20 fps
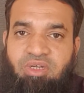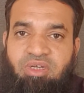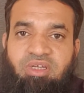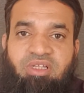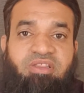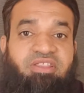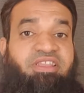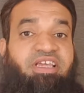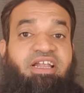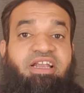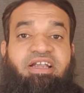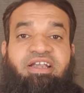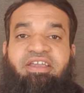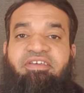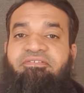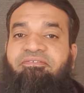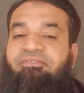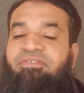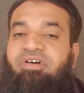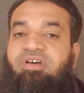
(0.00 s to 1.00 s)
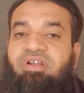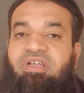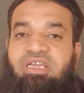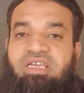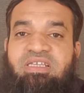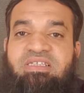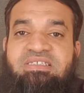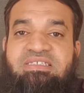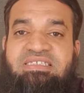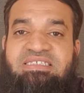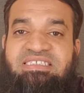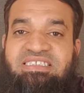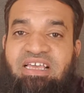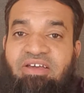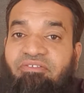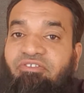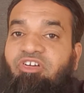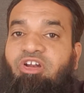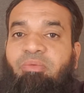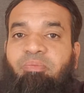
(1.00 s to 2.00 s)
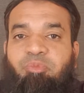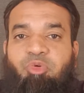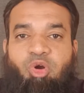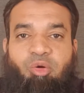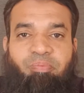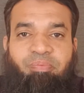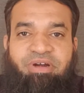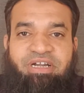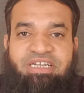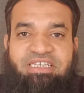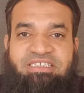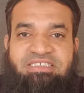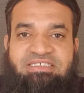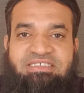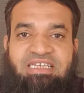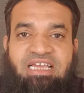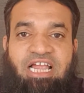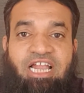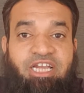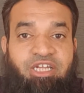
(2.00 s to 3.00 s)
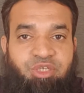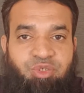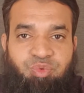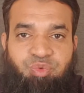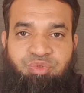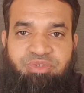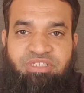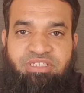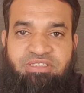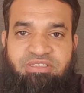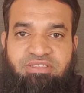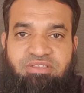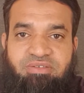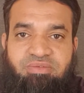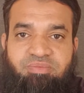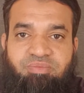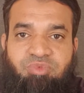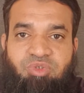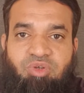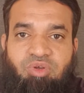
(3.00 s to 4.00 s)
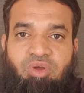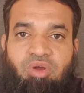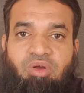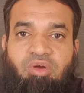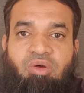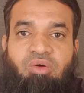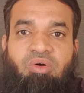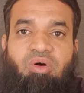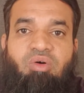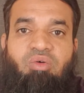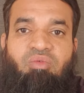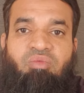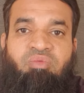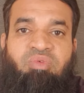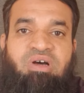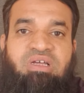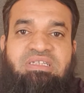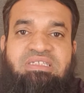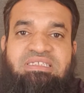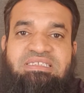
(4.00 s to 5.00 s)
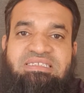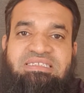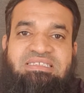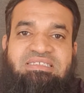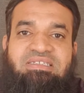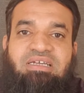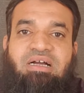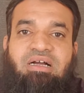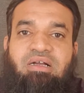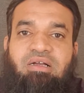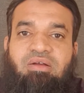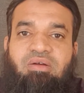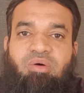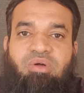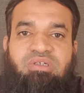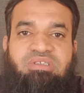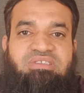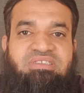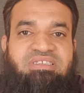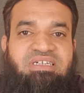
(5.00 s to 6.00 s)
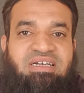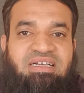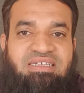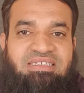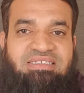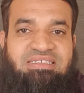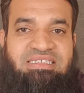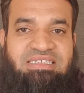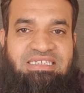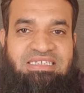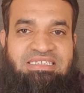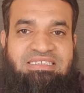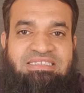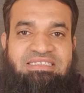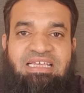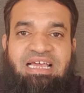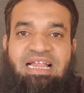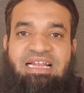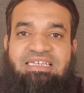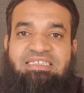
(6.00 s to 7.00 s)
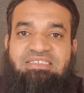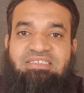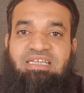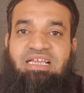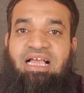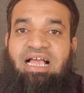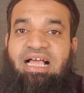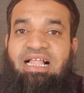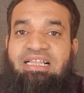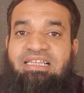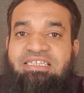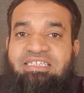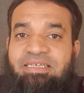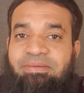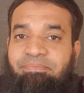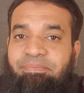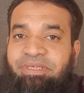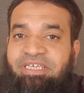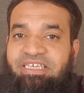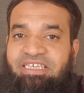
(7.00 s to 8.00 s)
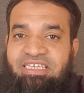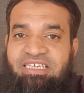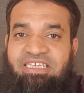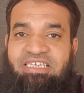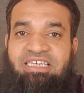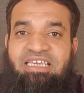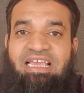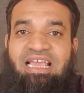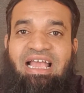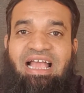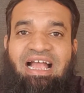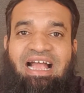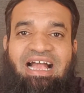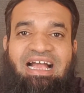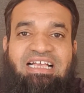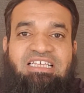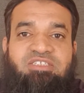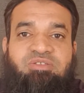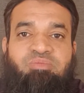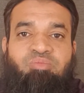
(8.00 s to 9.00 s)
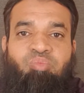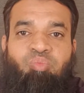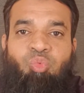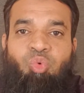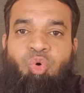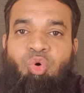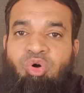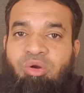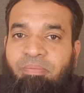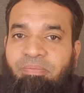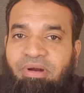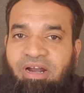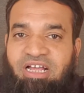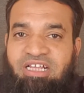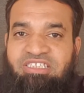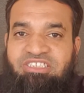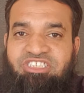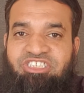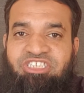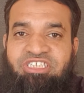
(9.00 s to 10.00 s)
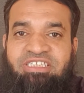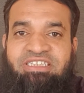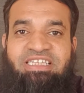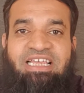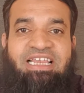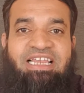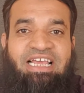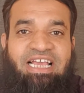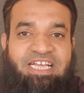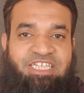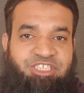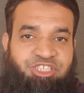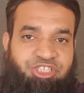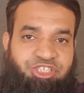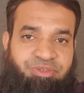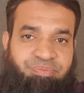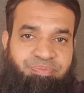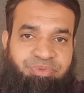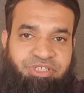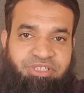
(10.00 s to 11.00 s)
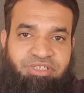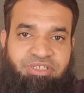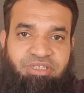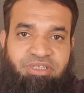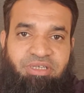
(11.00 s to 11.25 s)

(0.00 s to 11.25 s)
they differ in several properties and uses. One stark contrast is that Ldpe has more branching than Hdpe.